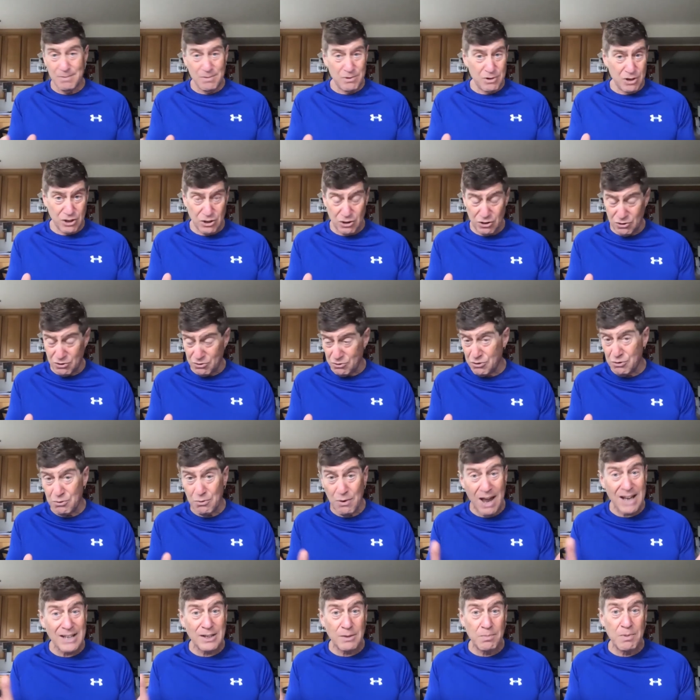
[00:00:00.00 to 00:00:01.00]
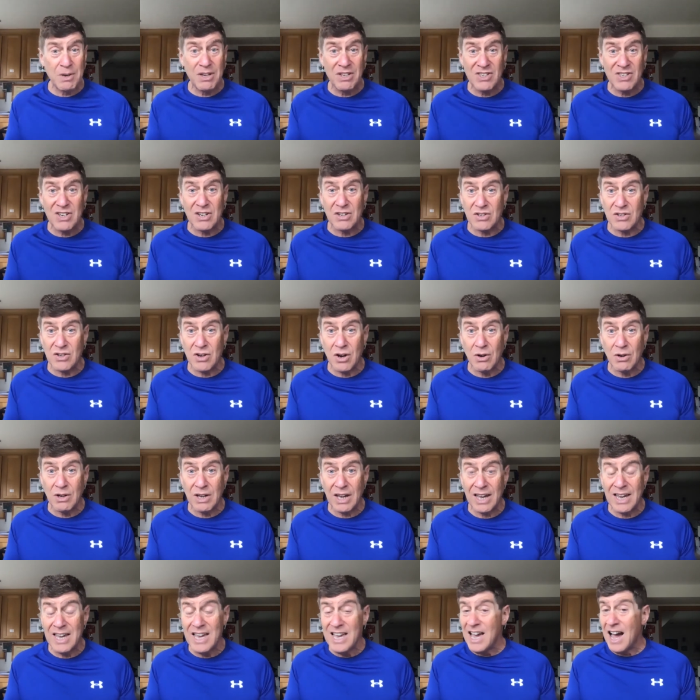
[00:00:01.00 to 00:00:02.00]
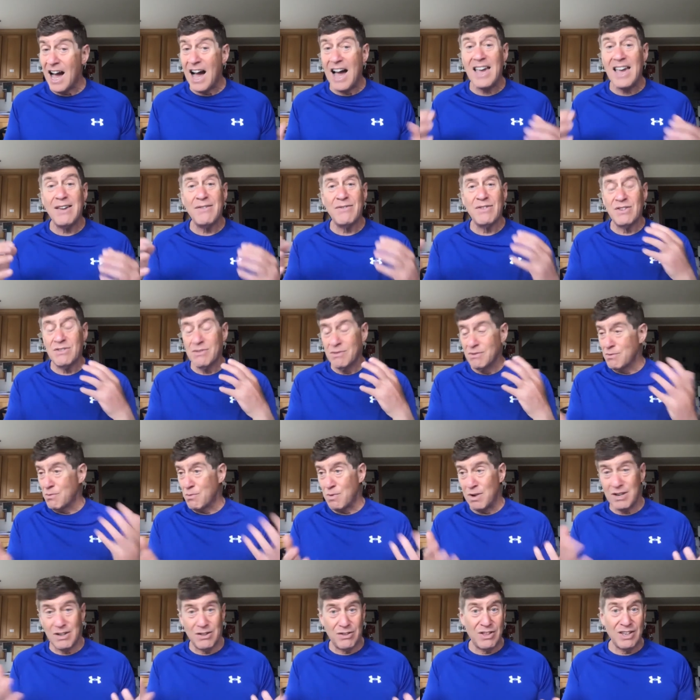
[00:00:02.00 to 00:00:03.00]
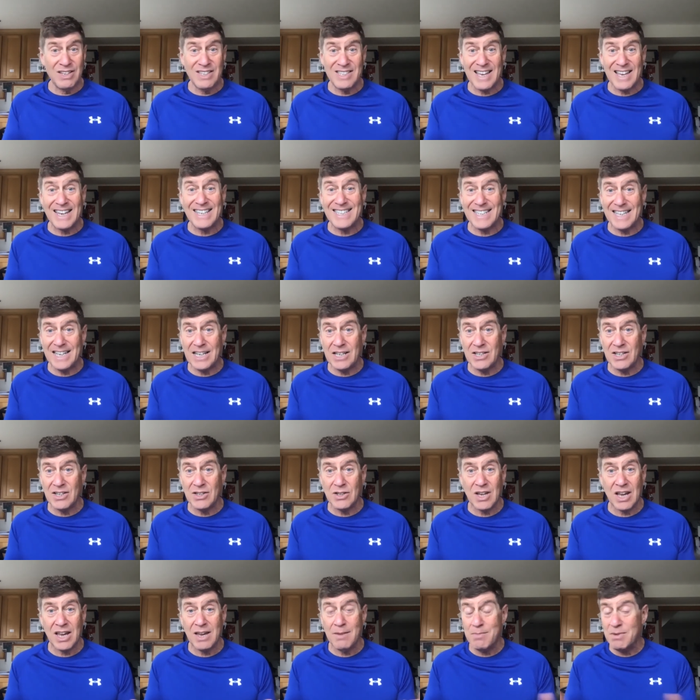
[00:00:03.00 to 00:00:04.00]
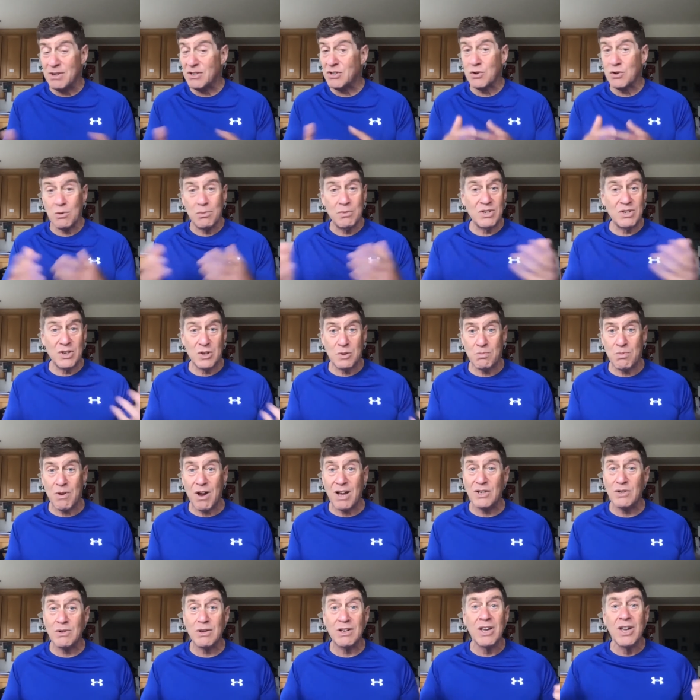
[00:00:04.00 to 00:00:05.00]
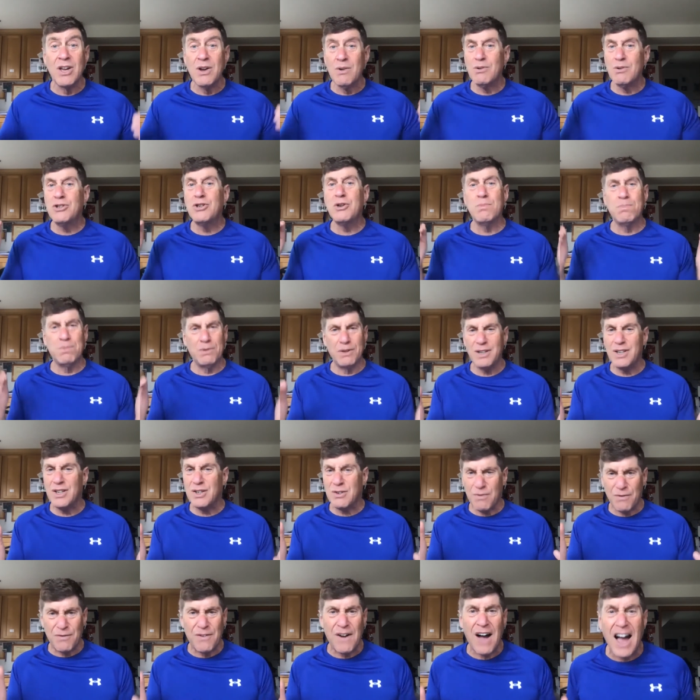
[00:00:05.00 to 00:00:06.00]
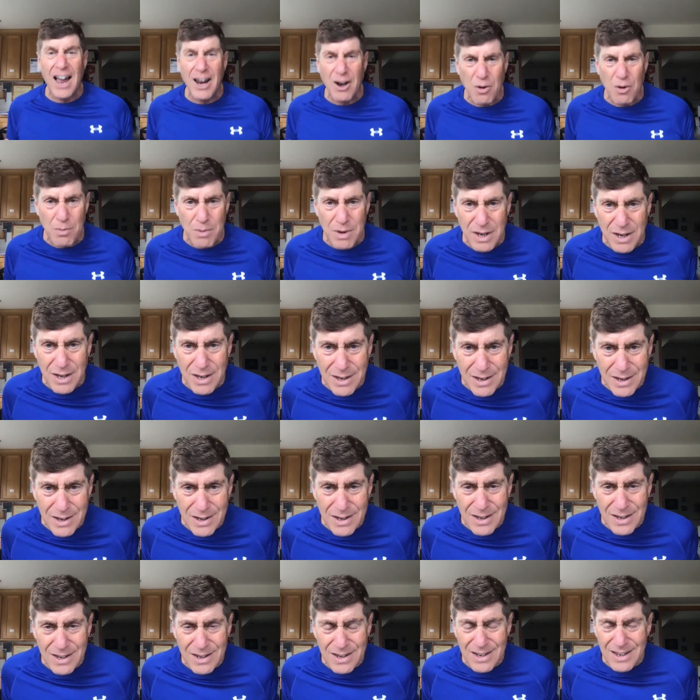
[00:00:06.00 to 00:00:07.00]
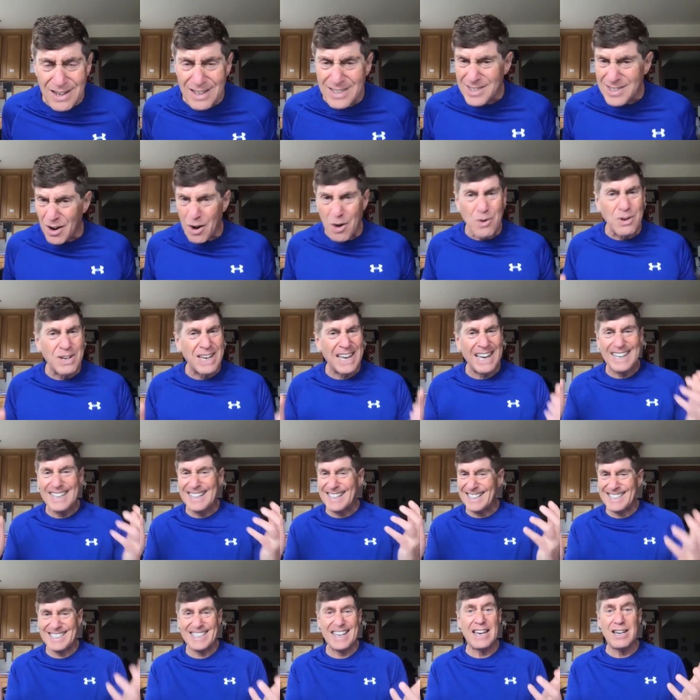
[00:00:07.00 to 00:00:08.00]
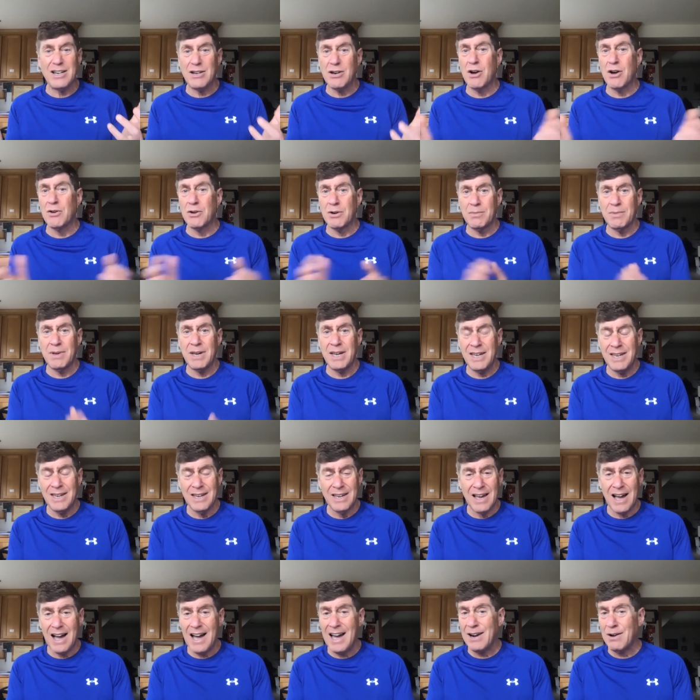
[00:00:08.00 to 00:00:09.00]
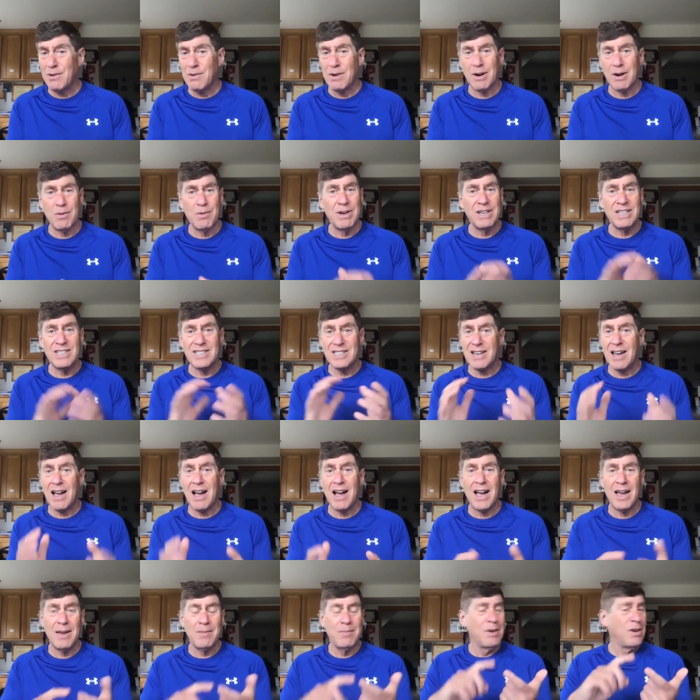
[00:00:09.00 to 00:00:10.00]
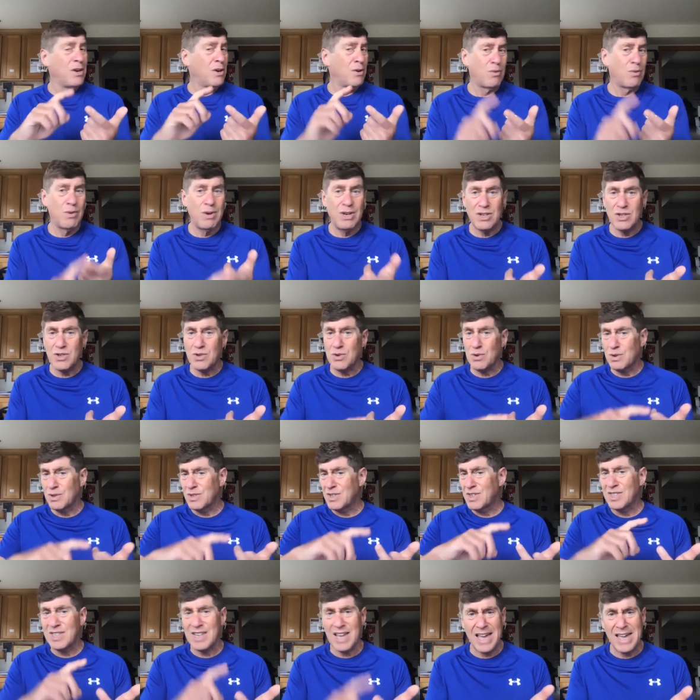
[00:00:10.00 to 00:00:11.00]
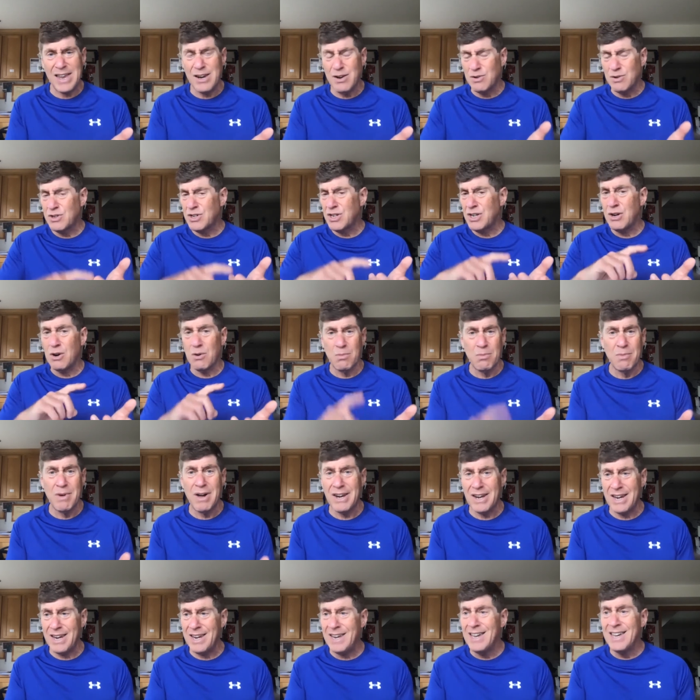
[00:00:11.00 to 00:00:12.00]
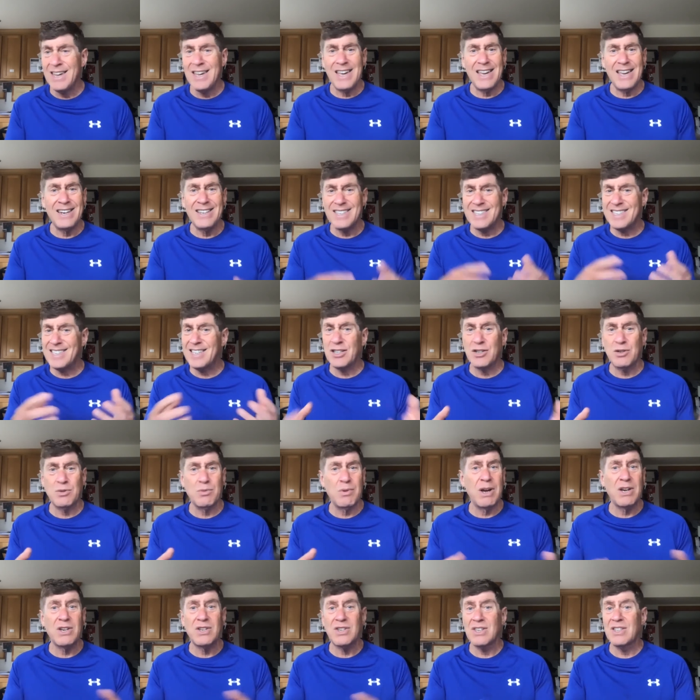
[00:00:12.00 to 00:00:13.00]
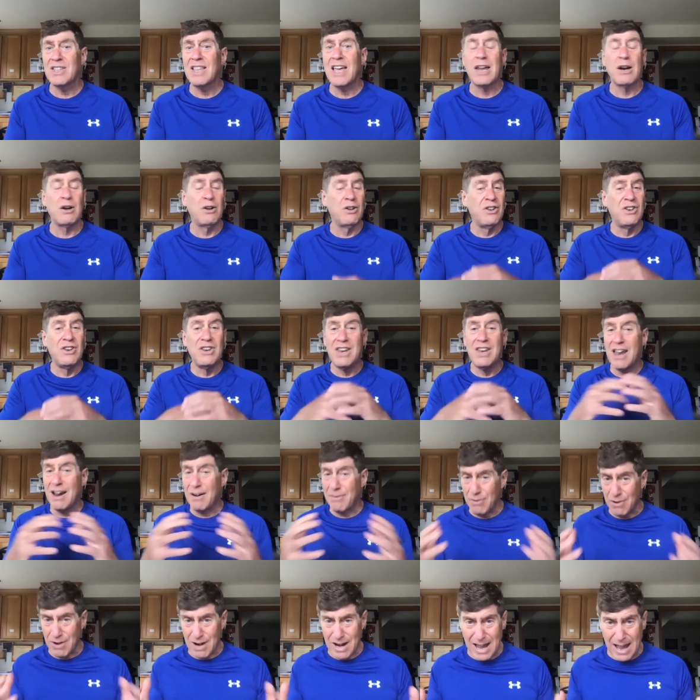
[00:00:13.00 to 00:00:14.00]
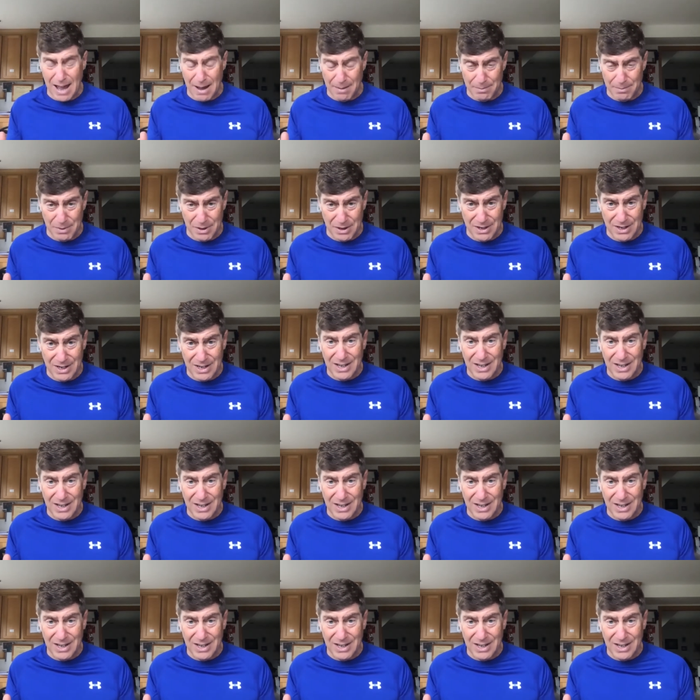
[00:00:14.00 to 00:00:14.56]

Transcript: uh, direct business. Okay. I even, one of the things I teach is hey, Mr. and Mrs. Prospect, would you please fire me? It's okay to say no to me. I don't want to waste time, resources, energy, or money in a situation that'll never happen.